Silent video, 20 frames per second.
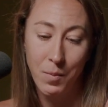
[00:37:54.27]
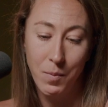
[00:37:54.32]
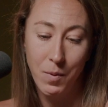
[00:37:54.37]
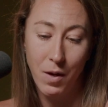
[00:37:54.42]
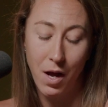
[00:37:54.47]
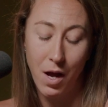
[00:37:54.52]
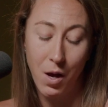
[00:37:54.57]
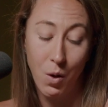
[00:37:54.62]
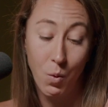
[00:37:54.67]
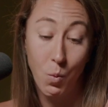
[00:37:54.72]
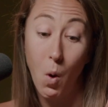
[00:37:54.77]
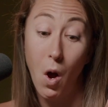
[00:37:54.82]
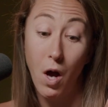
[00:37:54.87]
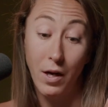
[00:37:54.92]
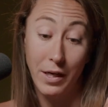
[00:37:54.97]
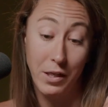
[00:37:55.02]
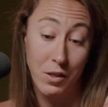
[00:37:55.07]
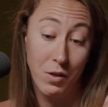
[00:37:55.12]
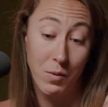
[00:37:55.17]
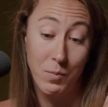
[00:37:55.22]
walk.
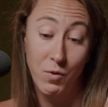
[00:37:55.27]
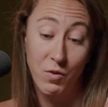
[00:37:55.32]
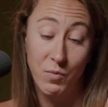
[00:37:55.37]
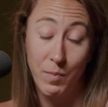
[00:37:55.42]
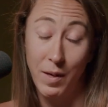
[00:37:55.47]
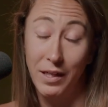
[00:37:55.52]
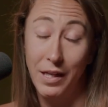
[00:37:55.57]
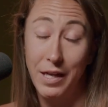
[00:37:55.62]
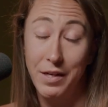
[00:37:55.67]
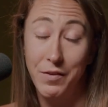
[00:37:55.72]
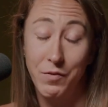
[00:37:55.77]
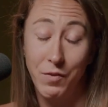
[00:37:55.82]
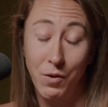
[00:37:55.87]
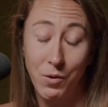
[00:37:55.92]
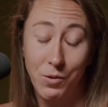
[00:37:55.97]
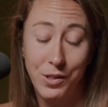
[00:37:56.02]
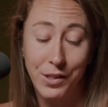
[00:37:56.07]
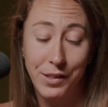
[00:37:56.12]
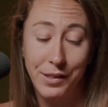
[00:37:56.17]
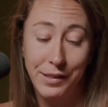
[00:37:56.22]
I couldn't move my leg
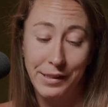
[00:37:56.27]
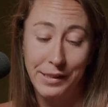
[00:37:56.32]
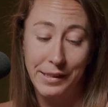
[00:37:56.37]
forward,